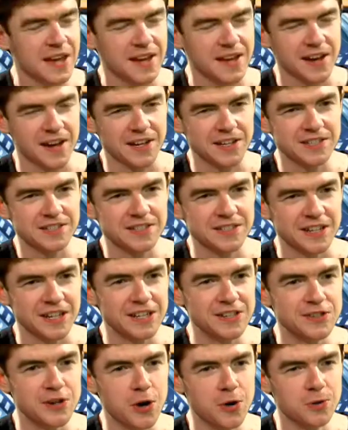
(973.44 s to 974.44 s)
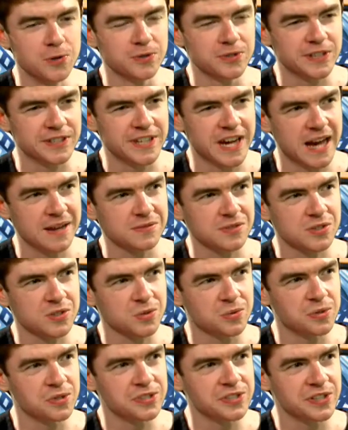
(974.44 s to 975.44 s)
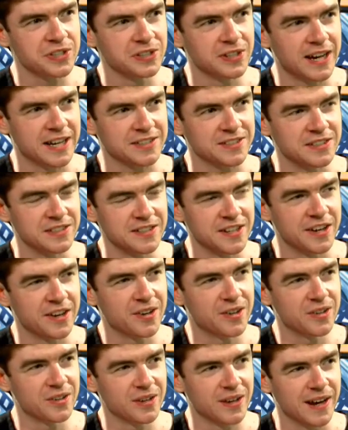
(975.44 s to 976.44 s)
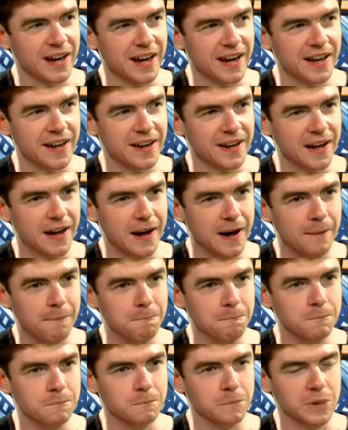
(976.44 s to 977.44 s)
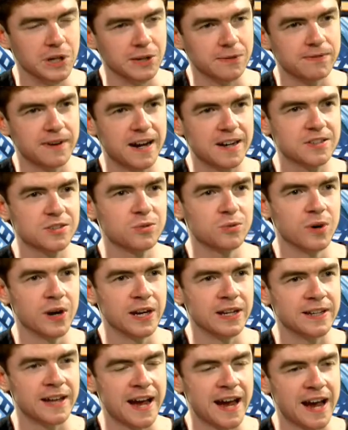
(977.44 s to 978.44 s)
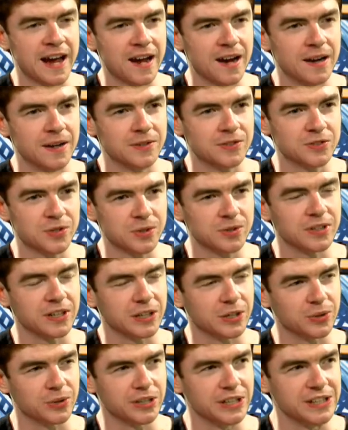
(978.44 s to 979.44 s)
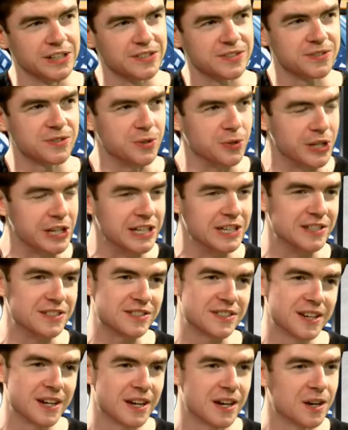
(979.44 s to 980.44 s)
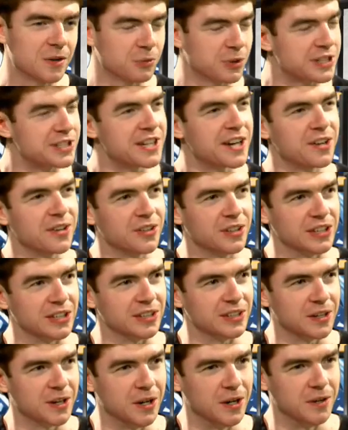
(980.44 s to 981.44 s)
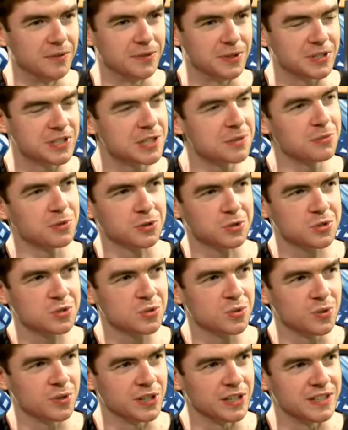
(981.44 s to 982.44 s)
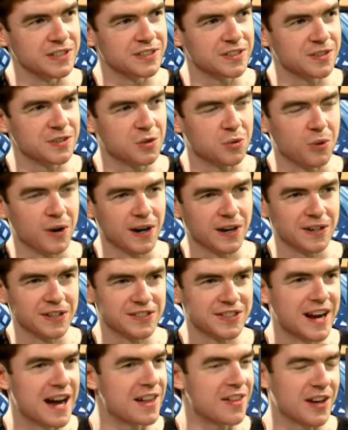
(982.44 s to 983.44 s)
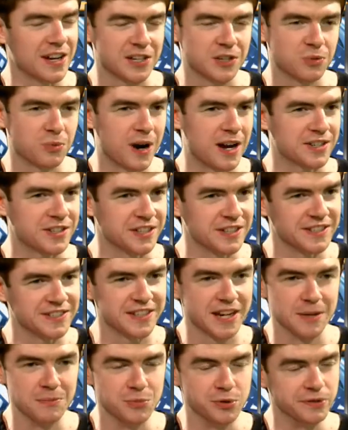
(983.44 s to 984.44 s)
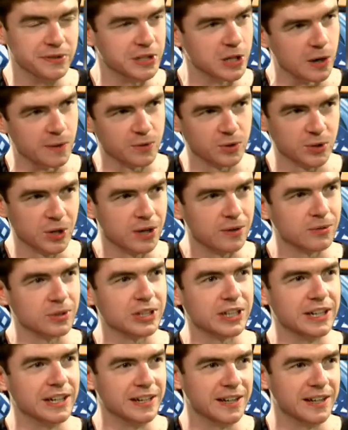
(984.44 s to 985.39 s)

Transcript: yeah, he, he knows the types of stories that he likes to tell, and um, but he finds a way to add certain ingredients to each retelling of similar stories to gotcha. where it's not like you're watching the same movie over and over again.